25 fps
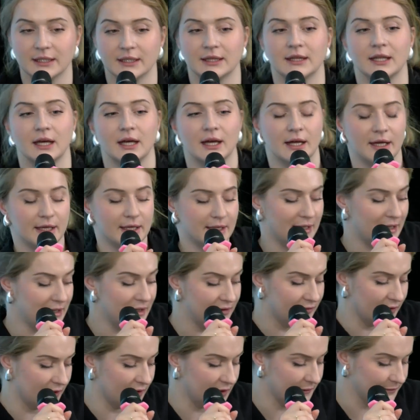team
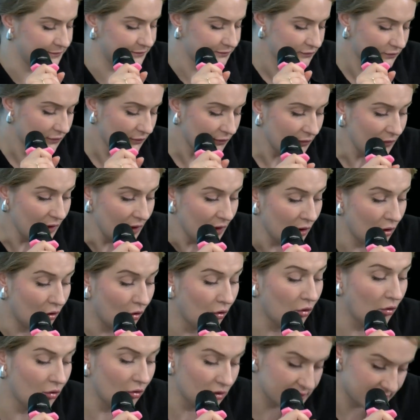head,
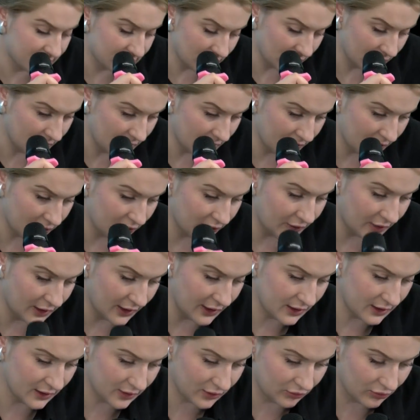
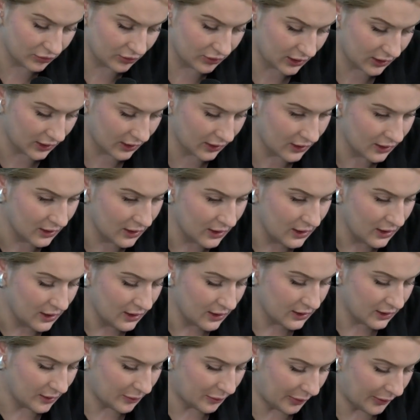nevertheless, they can
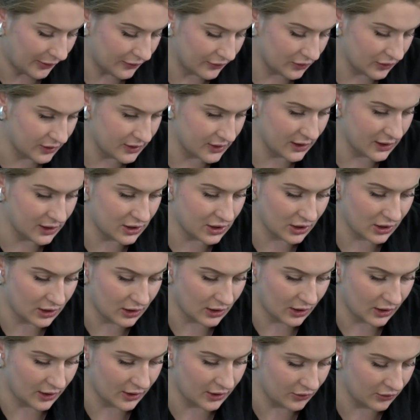
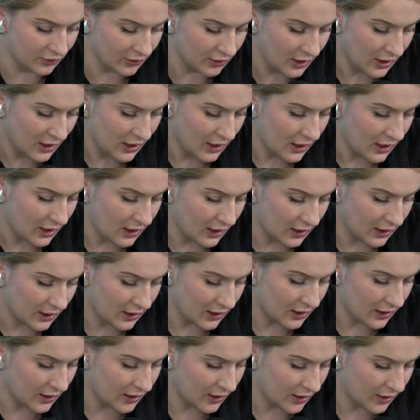take
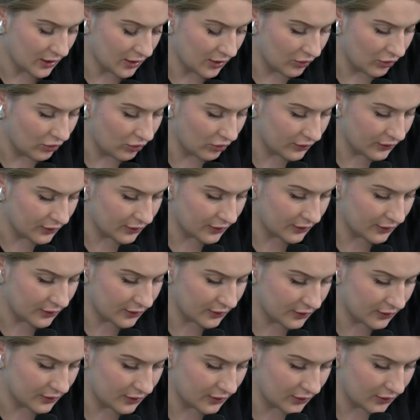such
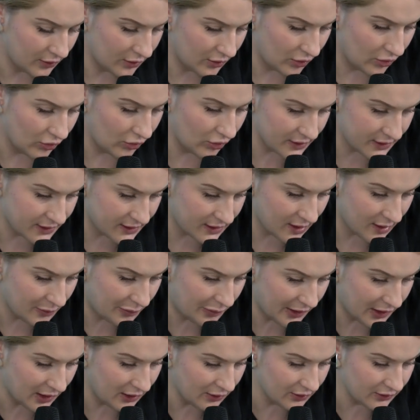documents for
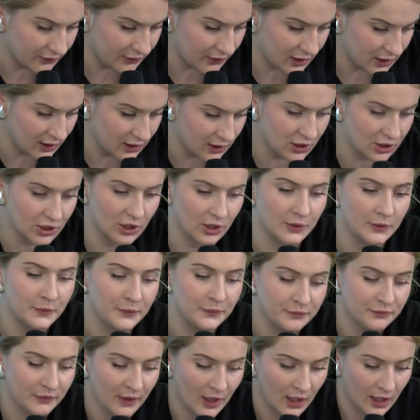usage. So let
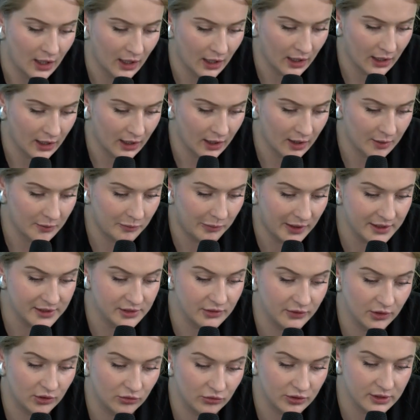me read it.
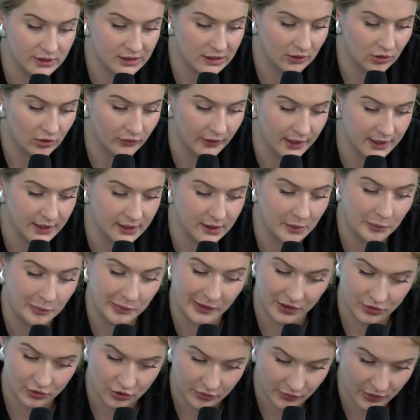
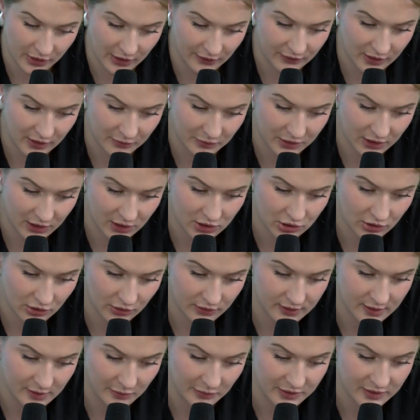So the acute
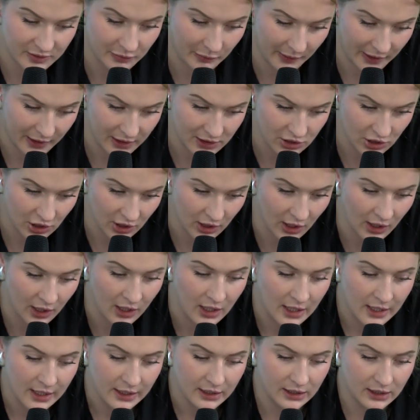period, the
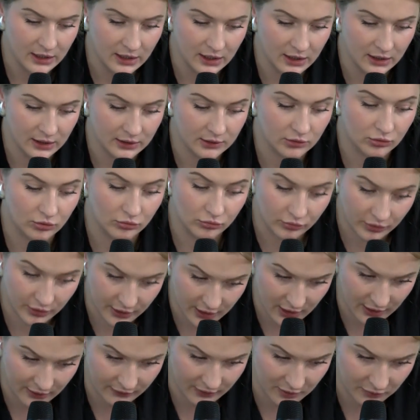first line we
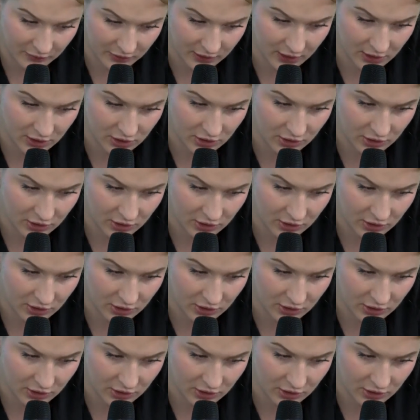see the,